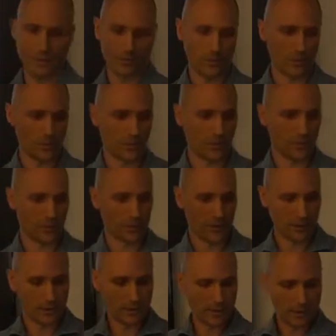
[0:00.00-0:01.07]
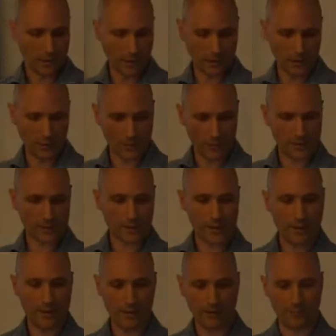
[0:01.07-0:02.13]
this random lottery. And
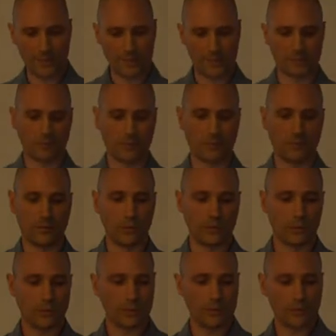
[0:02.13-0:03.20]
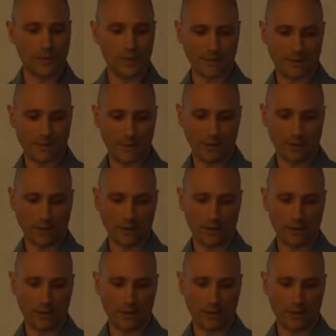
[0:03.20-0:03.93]
recently there have been some new tools which have been